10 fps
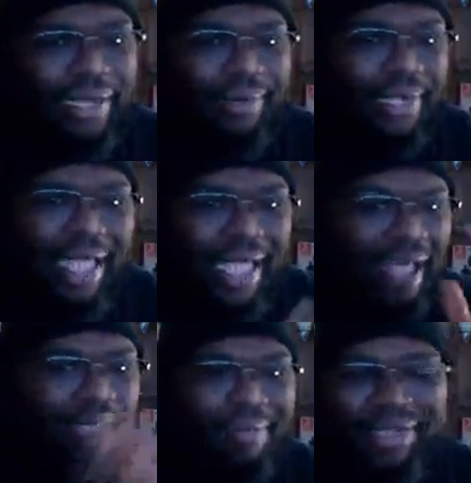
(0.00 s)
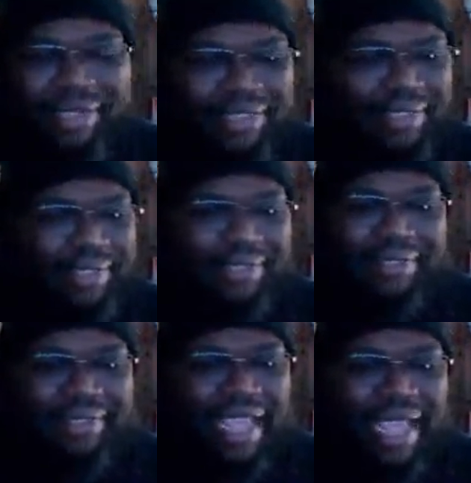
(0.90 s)

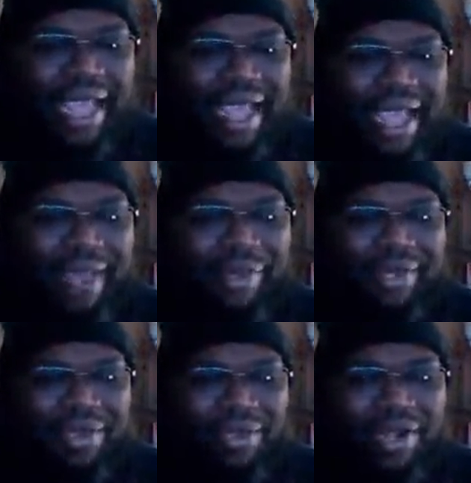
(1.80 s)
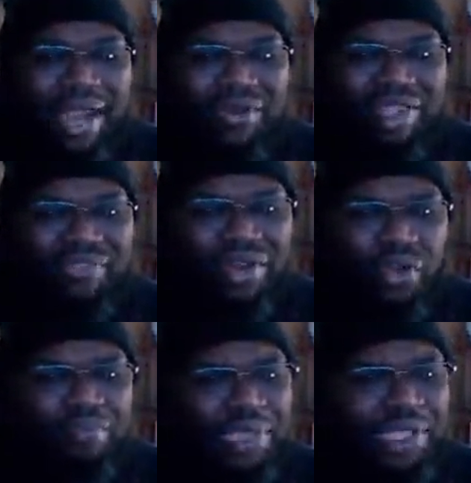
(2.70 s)
I really don't. I don't even
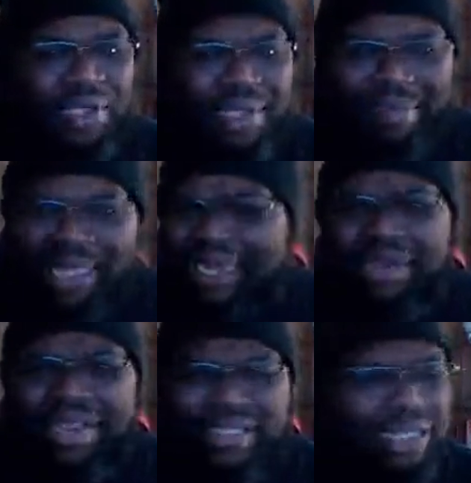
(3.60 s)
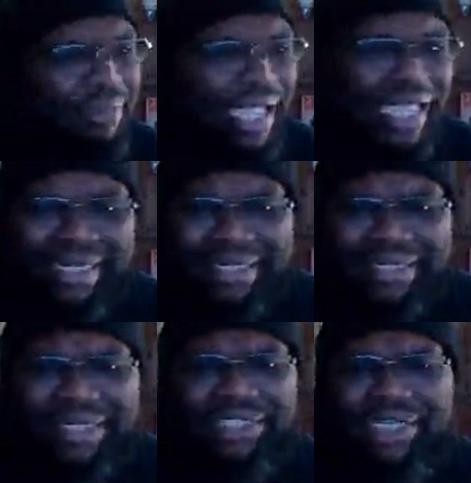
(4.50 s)
know if Bianca Belair actually made a
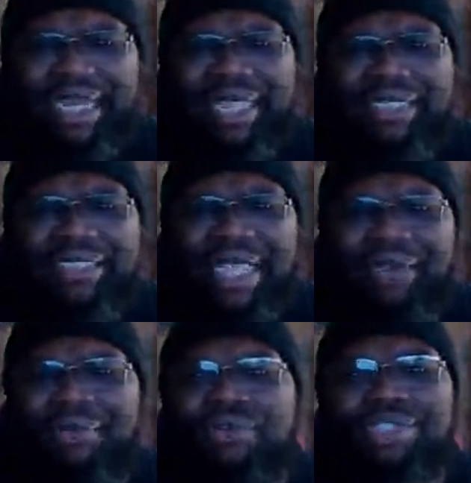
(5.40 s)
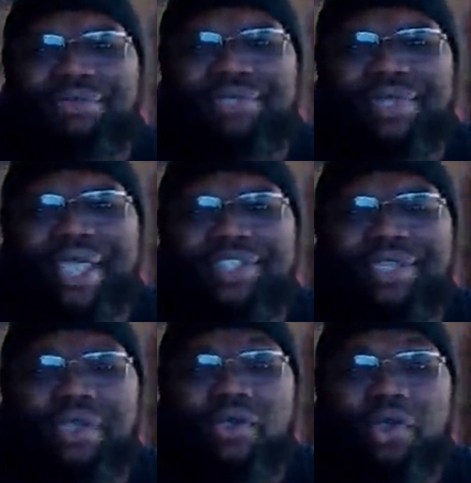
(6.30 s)
decision last night on who she was actually
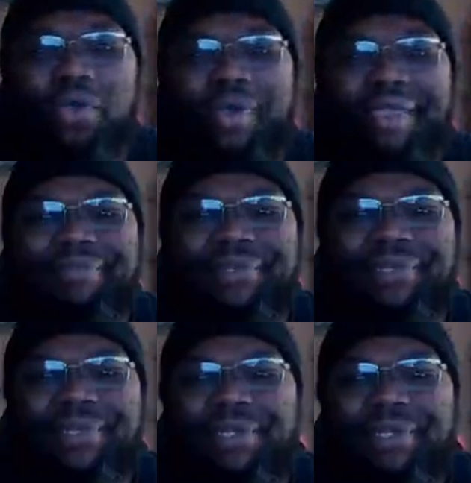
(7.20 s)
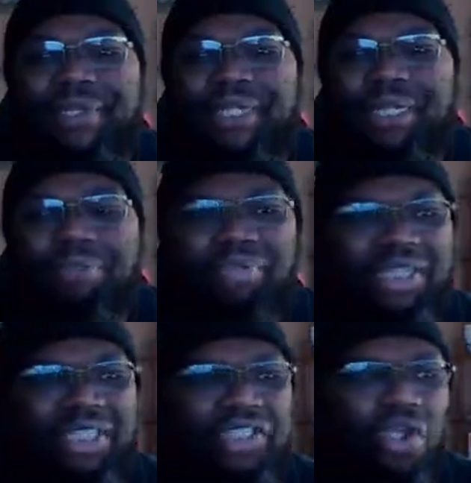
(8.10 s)
going to go after.
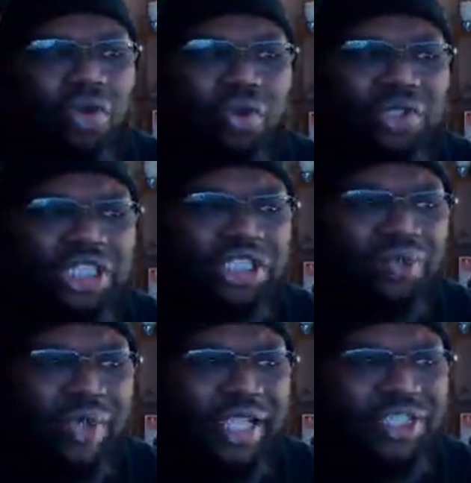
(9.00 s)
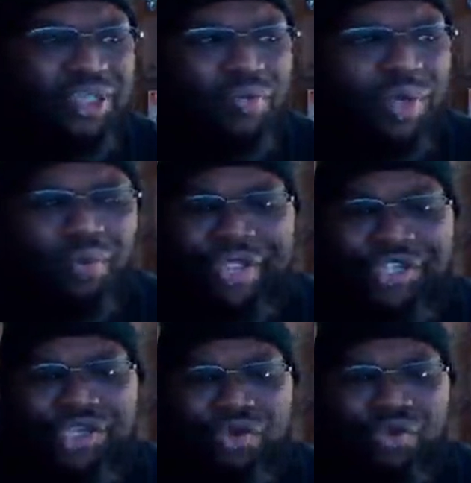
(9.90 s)
But this whole situation with
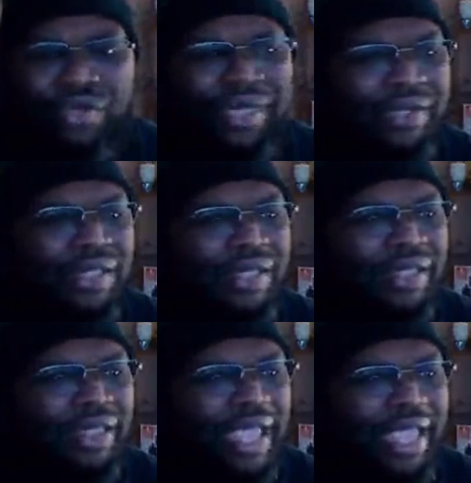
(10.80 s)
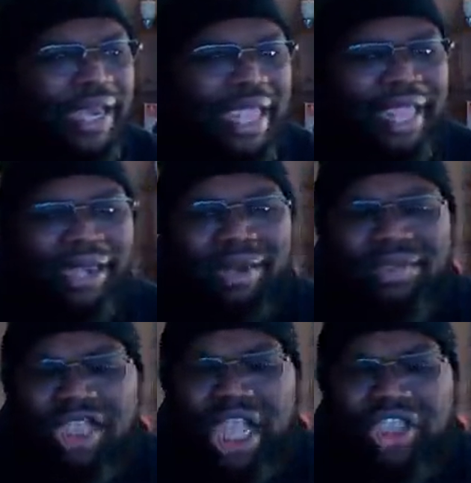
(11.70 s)
Reginald and
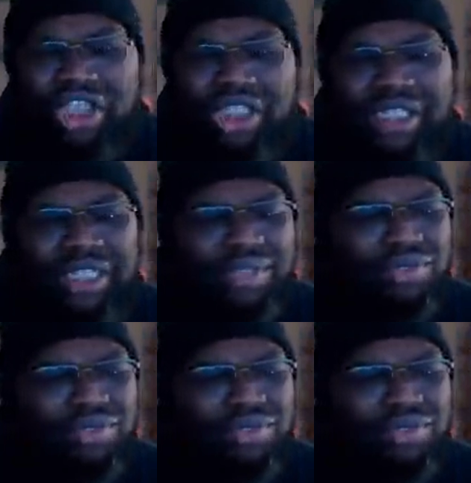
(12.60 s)
Sasha and